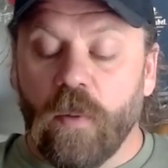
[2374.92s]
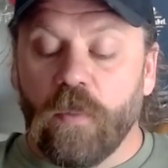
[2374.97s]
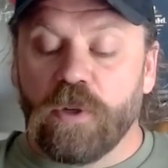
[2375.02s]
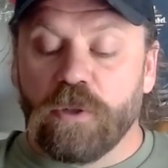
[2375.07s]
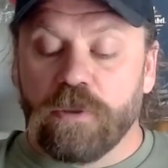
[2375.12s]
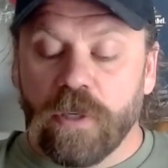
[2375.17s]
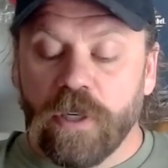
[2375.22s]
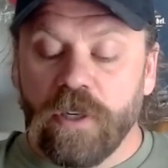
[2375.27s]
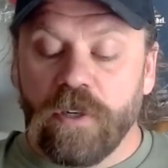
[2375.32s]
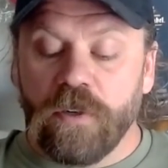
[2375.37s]

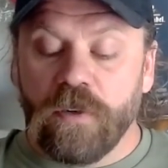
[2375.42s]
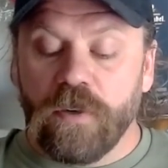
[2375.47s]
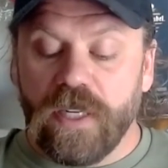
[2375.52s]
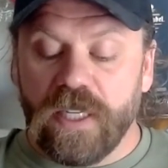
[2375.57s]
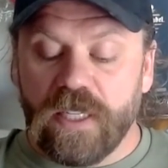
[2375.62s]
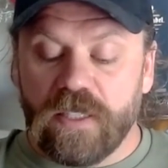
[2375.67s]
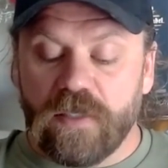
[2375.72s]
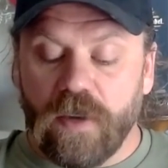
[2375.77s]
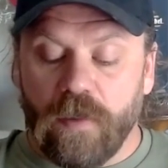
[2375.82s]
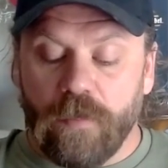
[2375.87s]
Drew,
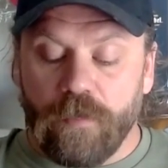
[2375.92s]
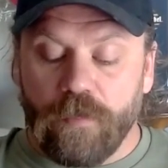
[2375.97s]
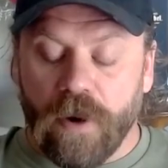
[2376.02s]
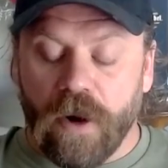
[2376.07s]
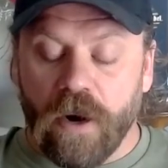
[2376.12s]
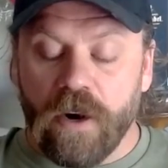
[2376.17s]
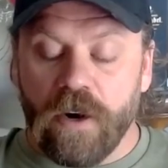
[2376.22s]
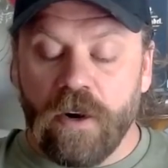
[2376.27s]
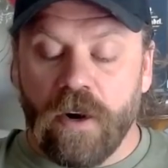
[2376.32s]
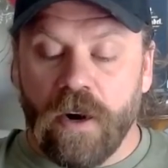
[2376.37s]
his
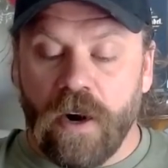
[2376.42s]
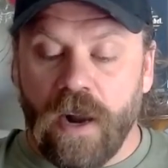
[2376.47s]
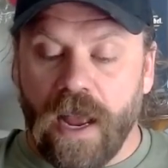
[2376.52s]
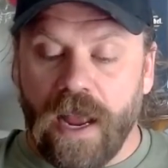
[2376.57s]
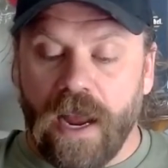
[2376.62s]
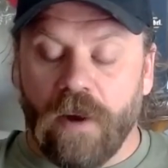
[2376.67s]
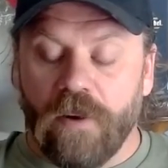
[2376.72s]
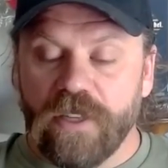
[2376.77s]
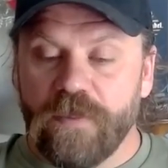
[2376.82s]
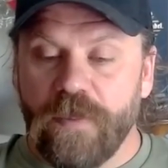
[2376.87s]
partner, and I
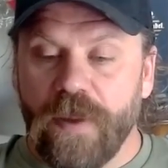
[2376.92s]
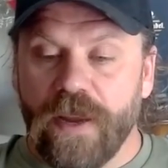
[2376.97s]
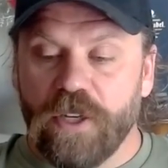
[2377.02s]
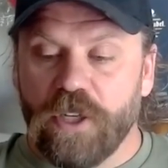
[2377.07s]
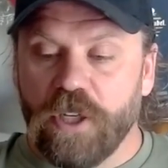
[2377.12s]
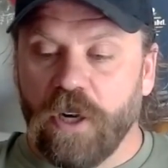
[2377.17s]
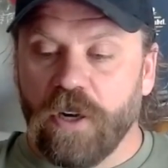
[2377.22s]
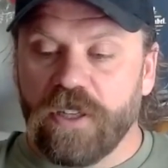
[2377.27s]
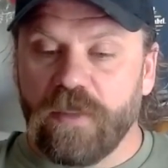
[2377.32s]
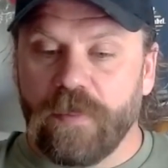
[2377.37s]
always make
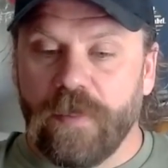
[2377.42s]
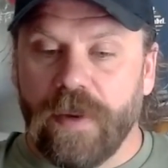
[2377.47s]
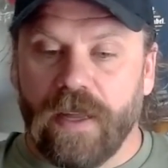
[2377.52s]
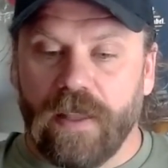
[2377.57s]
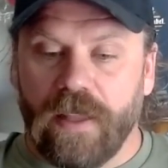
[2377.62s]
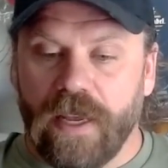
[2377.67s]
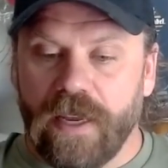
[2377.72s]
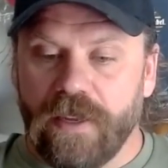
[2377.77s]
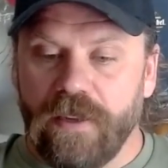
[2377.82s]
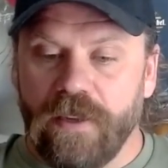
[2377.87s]
jokes about
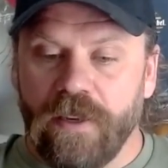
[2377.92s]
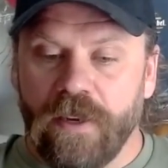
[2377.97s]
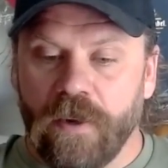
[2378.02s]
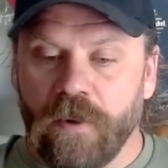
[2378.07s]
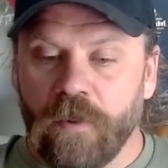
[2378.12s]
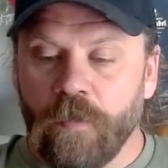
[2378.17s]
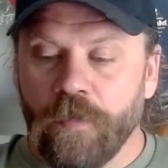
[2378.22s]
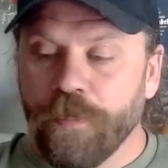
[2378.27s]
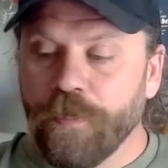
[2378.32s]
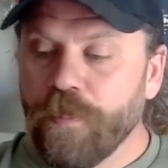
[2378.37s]
like,
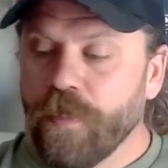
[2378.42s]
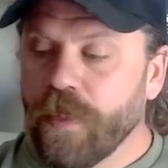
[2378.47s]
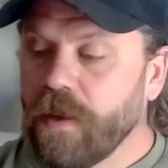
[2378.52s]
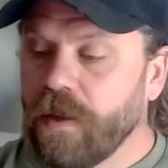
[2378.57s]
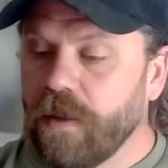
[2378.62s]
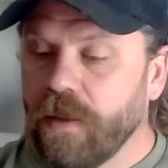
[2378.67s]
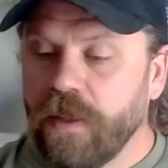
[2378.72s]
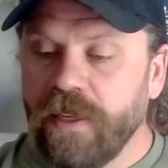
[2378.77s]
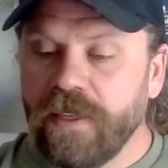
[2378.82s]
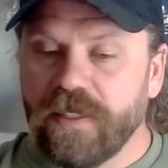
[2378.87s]

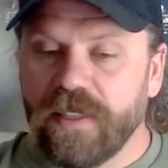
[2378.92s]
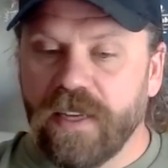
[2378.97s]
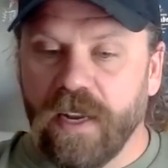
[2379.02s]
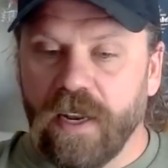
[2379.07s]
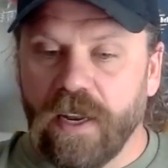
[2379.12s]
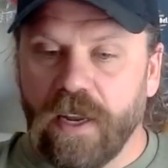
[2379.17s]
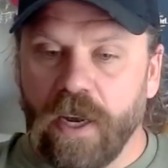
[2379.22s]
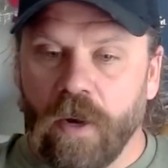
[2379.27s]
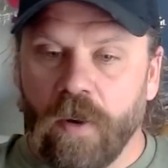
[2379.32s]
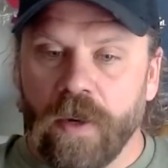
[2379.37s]
Lee's going
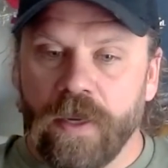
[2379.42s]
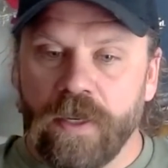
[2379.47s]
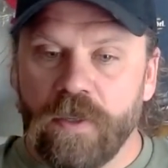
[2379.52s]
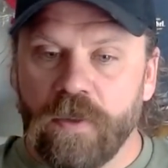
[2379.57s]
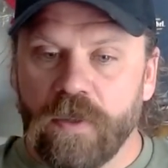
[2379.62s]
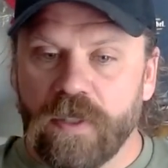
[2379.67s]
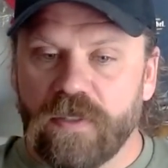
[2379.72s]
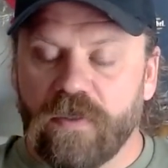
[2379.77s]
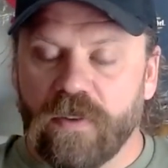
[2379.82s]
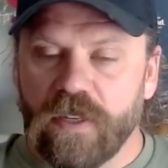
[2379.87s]
to go and
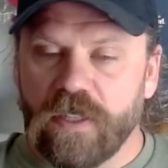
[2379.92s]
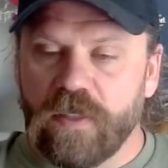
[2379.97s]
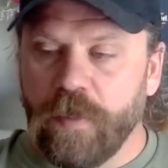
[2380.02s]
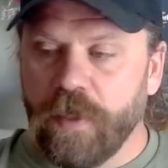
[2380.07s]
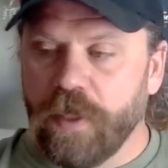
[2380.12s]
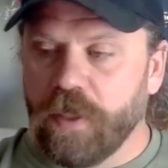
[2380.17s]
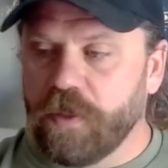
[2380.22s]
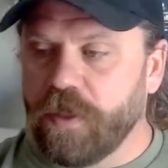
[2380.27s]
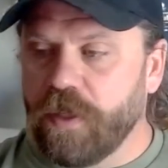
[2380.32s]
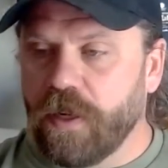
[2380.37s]
do his first
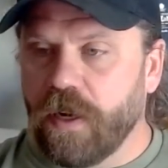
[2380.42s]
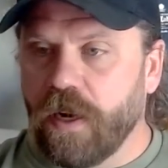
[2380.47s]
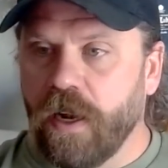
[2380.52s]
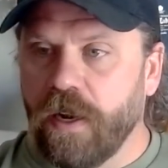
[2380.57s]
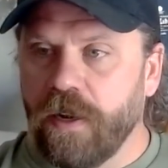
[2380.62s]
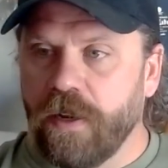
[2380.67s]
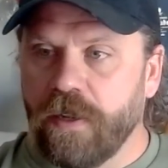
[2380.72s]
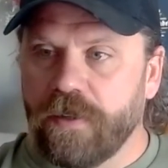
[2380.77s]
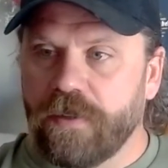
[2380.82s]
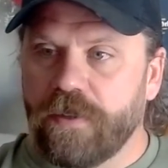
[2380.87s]
mule deer
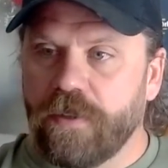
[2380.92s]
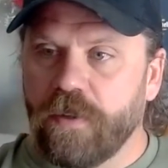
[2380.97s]
hunt, and a